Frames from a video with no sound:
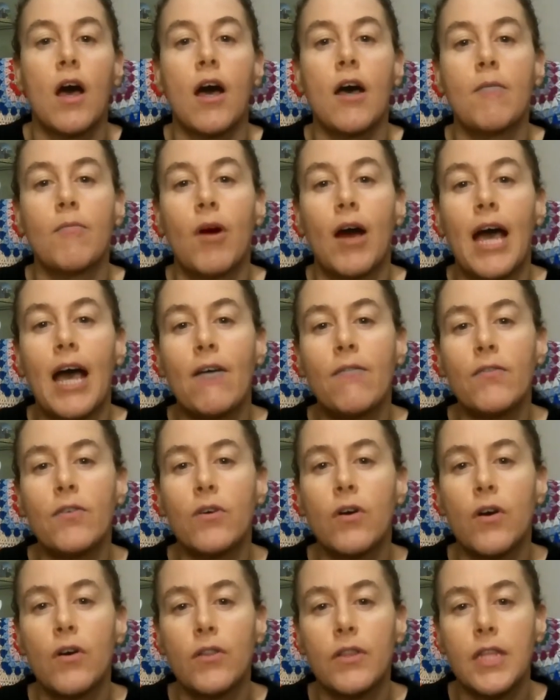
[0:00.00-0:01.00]
I have
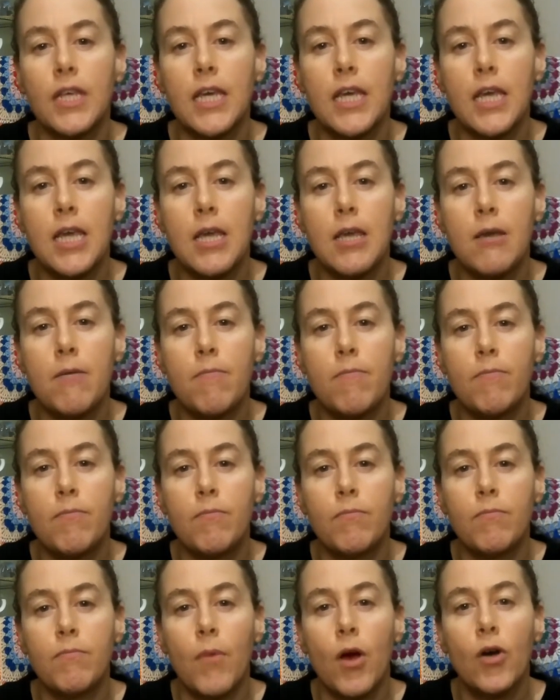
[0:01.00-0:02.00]
got the
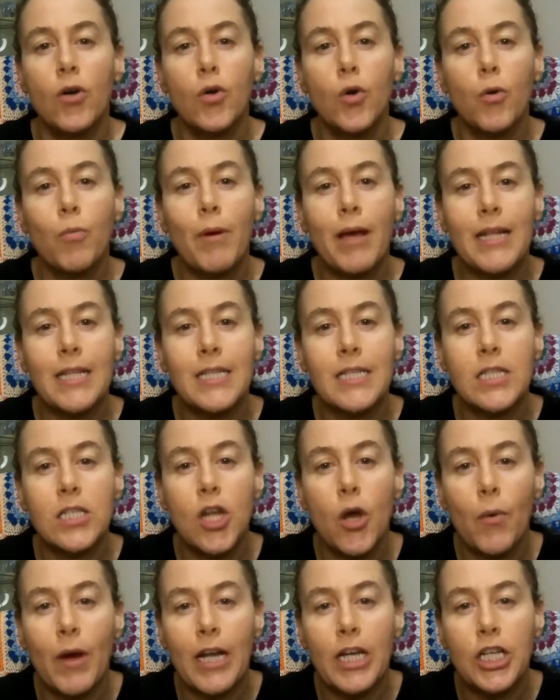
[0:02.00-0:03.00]
Uncle Ben's
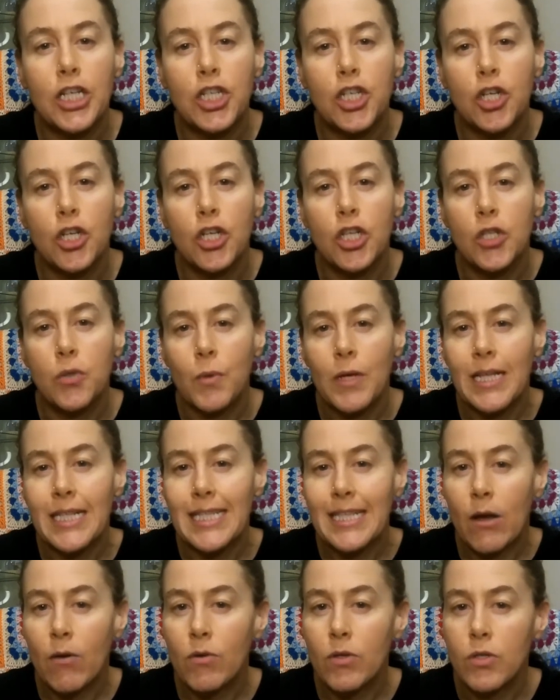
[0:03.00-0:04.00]
no added sugar sweet and
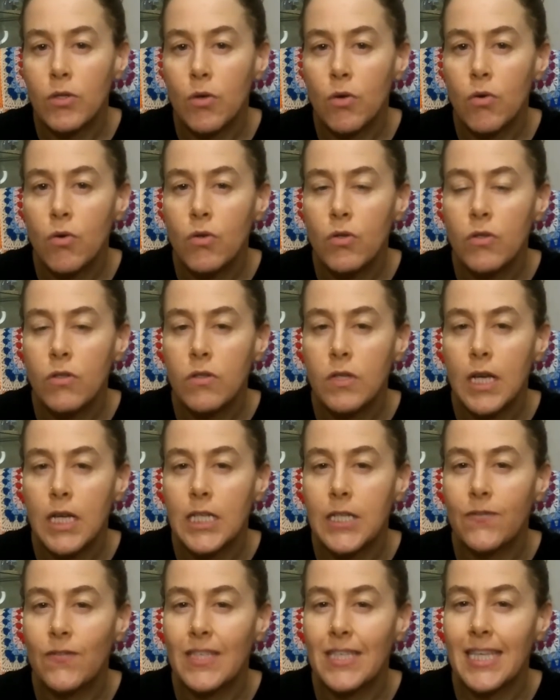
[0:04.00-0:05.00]
sour sauce,
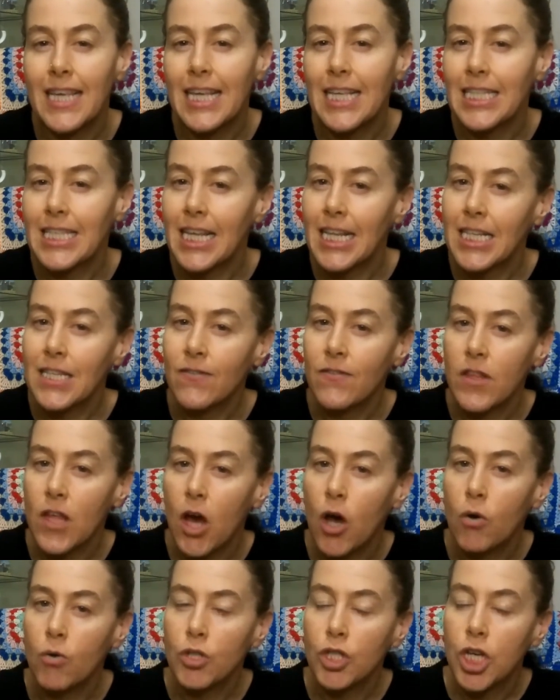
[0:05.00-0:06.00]
and it's for 6 tins for the
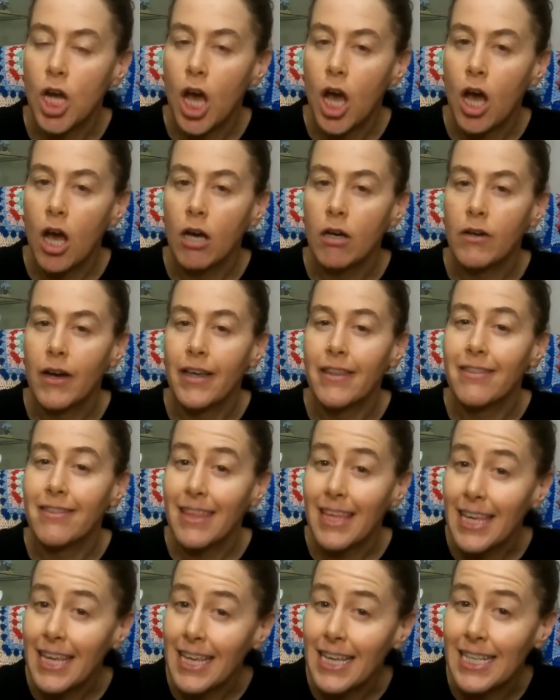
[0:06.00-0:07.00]
whole jar. I
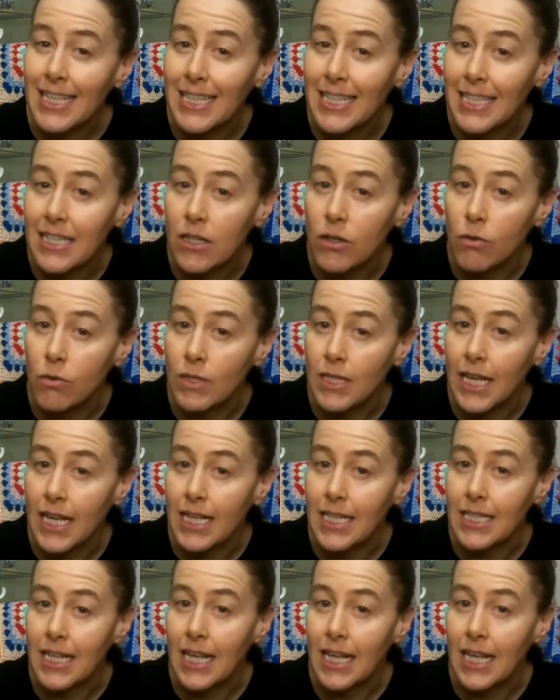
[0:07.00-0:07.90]
think it's still 6